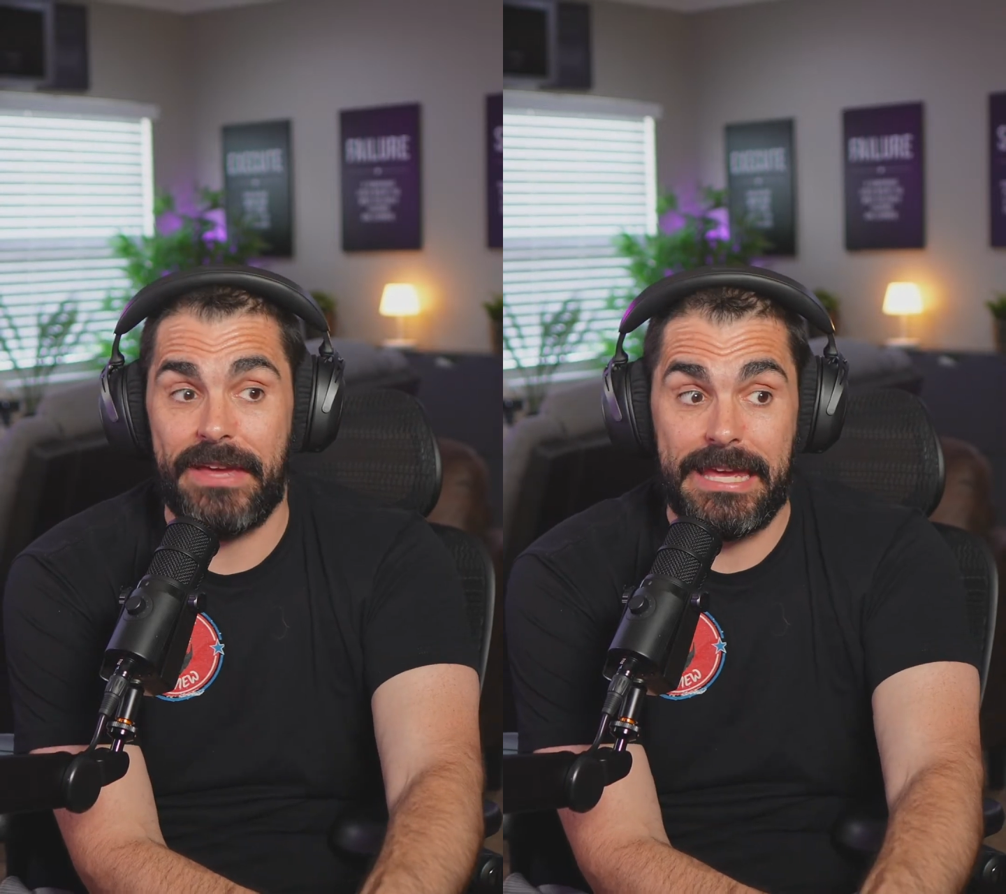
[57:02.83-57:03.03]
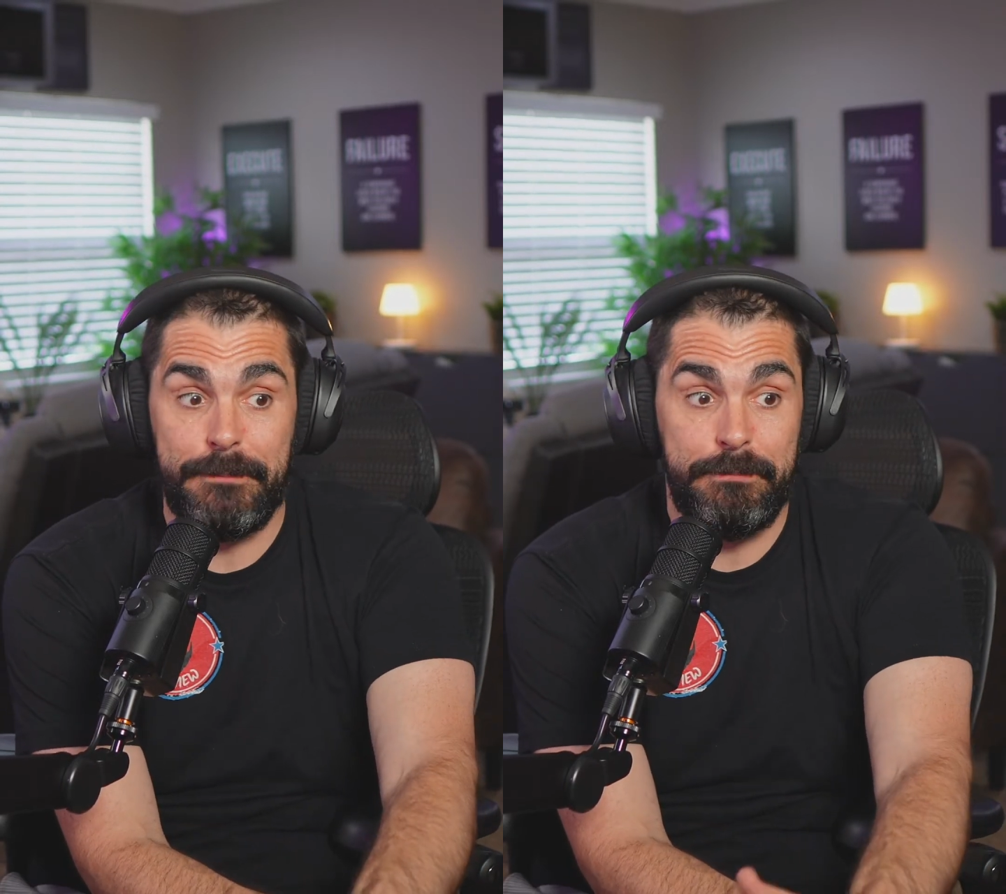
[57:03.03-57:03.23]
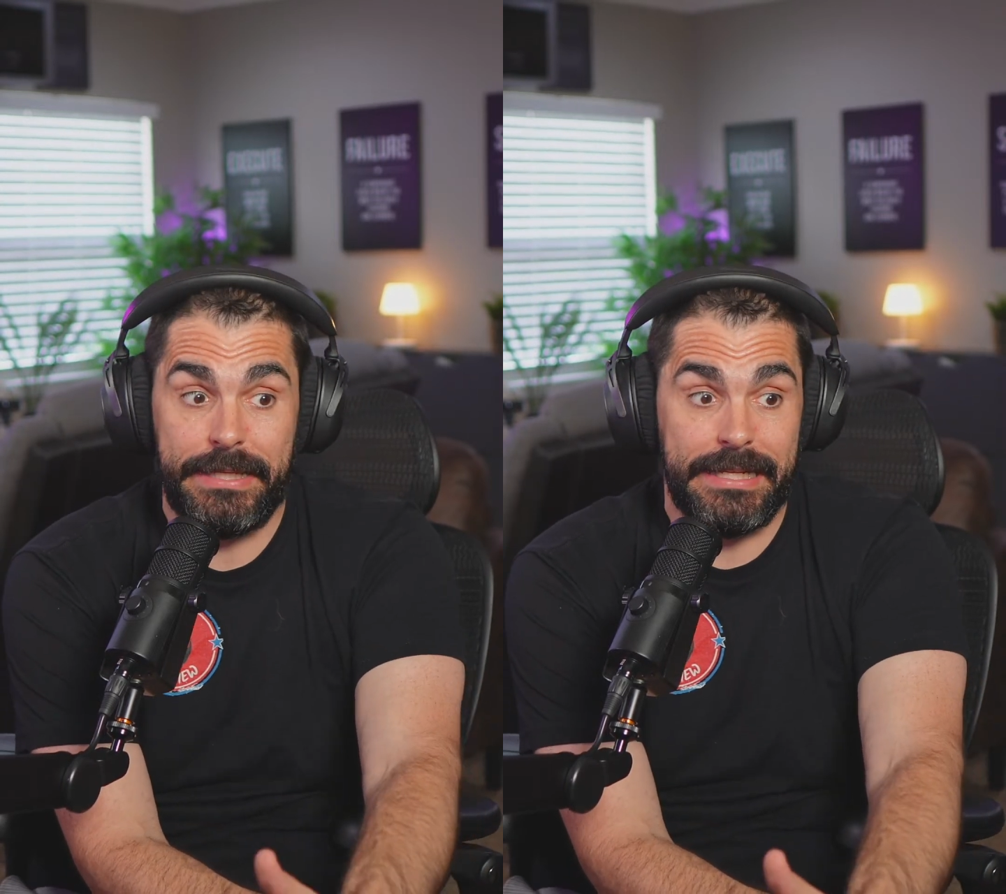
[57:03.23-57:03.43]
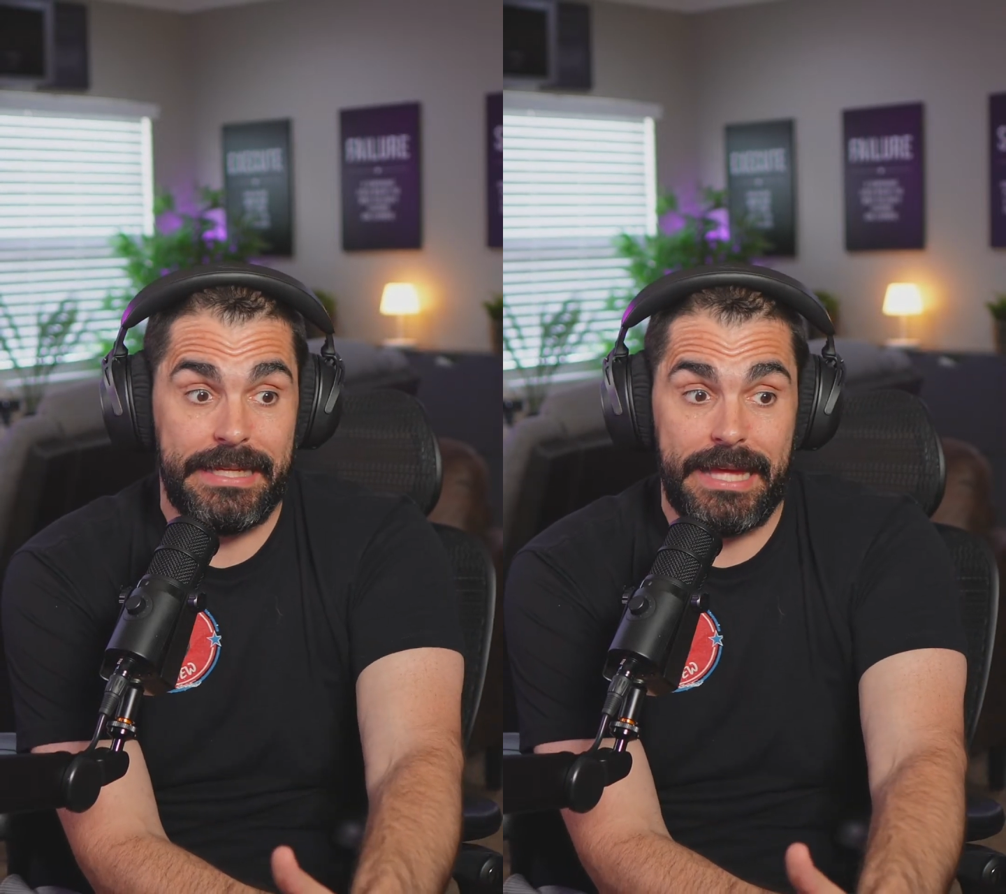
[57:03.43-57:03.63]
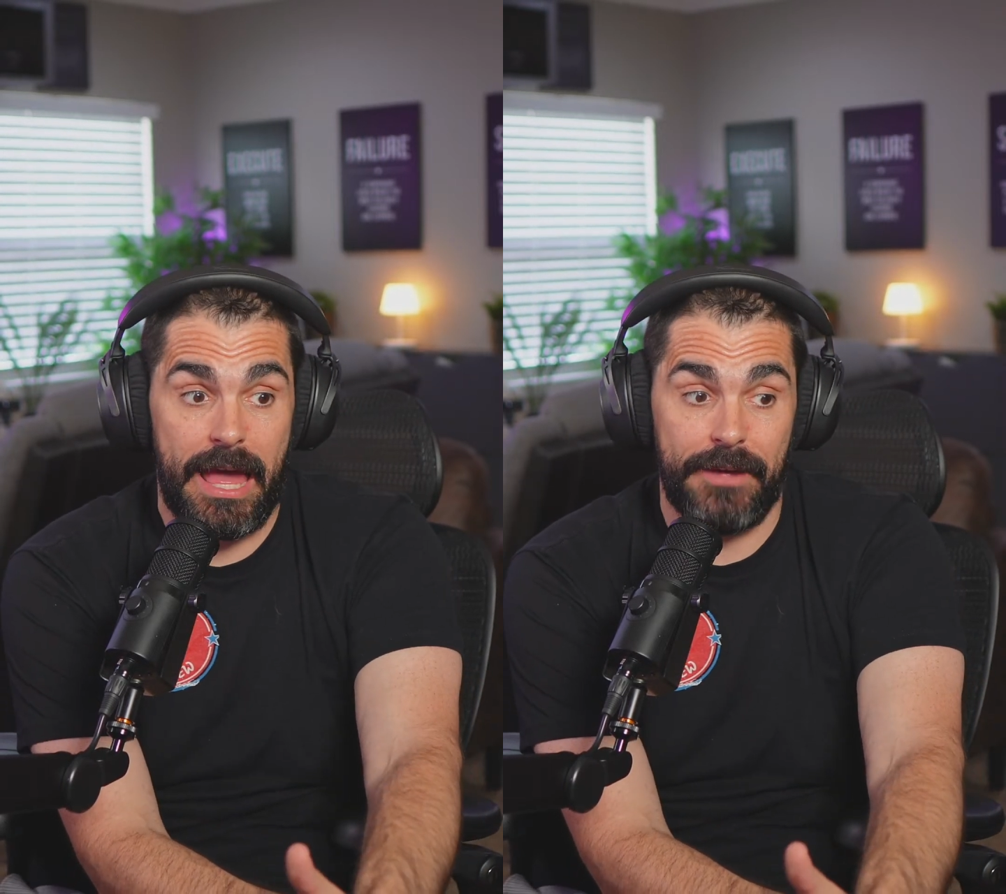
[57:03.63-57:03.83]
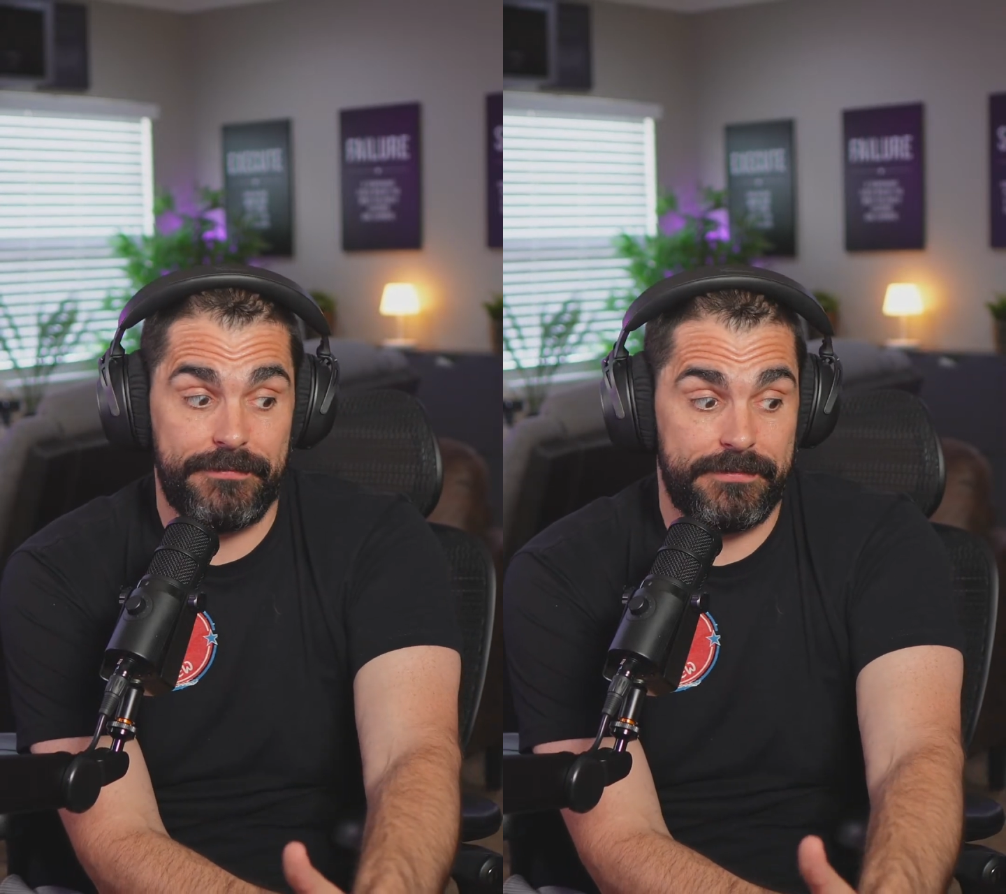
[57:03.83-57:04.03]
a PDF